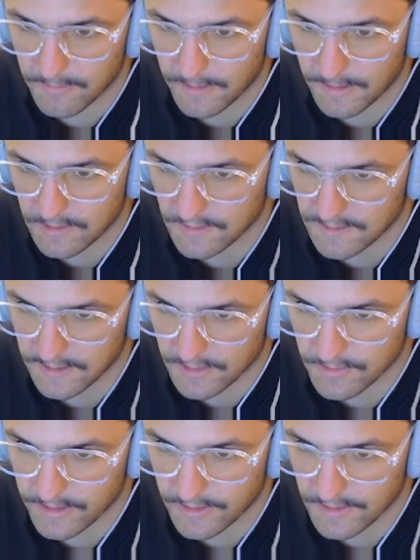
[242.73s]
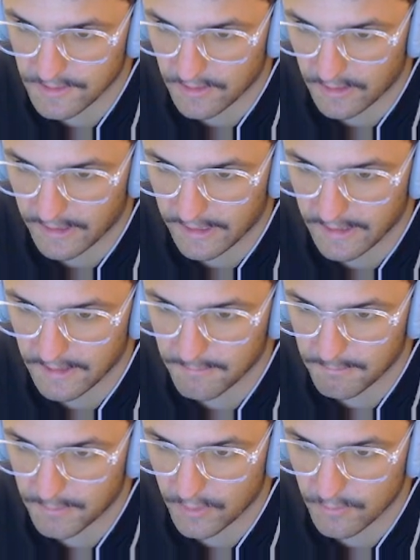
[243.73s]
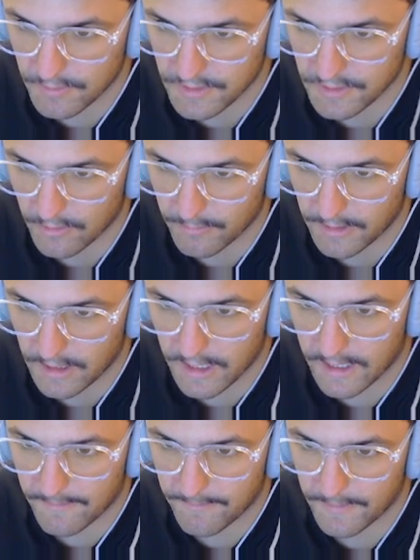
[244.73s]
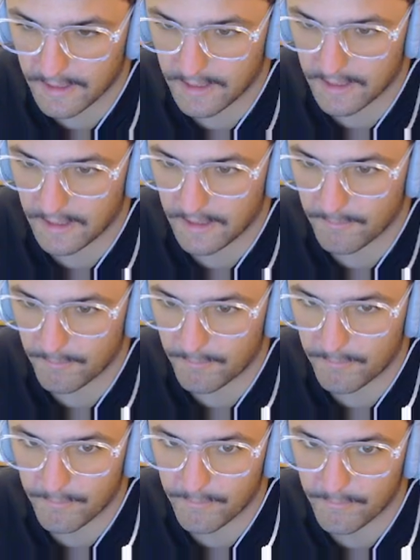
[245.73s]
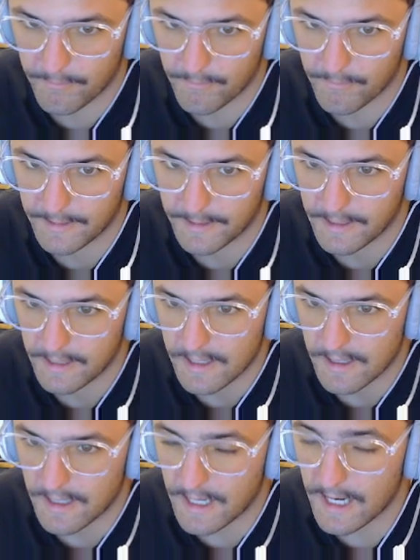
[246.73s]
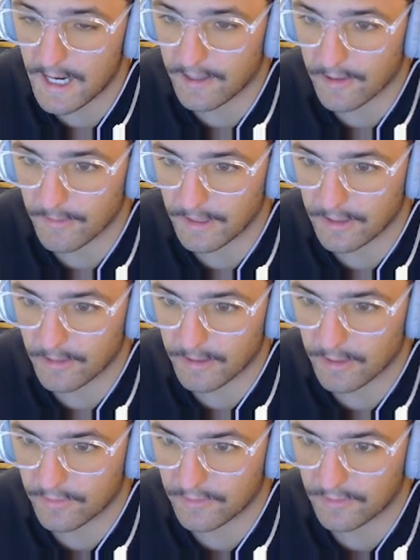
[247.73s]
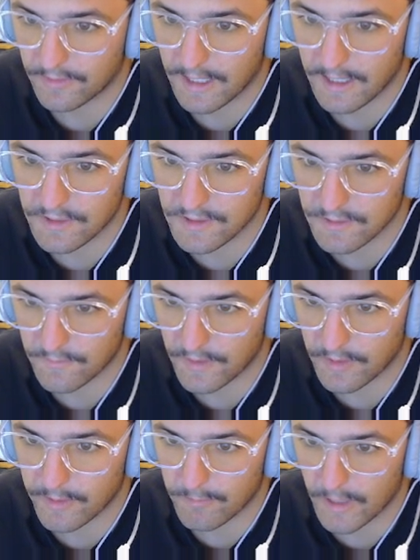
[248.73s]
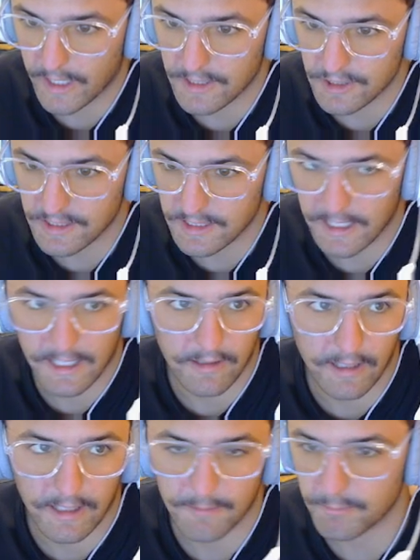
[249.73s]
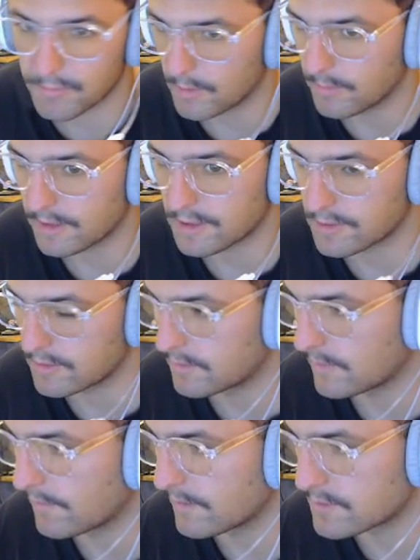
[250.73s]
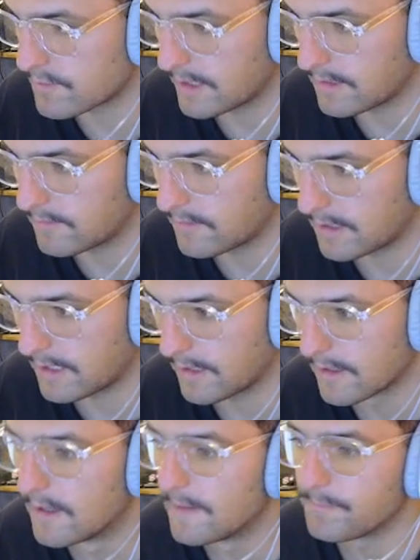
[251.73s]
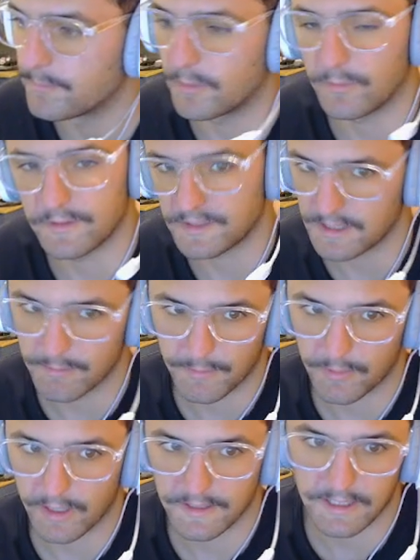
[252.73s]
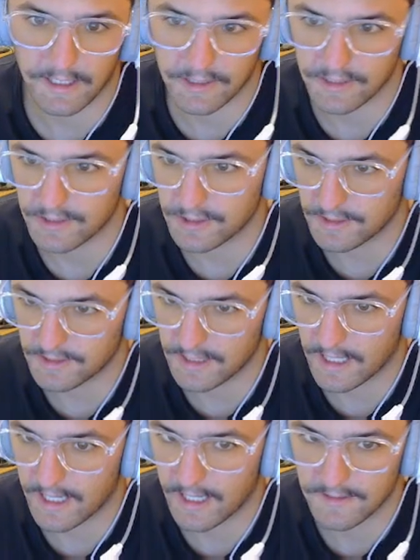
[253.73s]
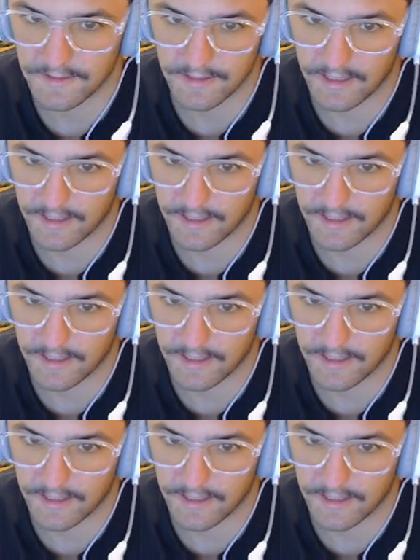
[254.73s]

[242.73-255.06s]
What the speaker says: We just literally consolidated, then boom, stopped me out. And yeah, I don't really know what else to say. Just a very rangy day. Like I probably shouldn't have even traded today. Well, December price action's just ass.